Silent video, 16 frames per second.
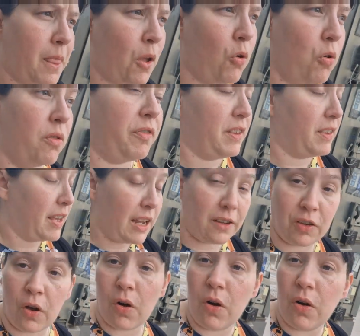or for
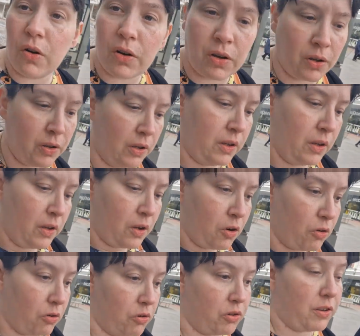TikTok
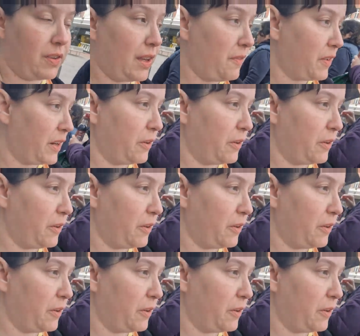or just even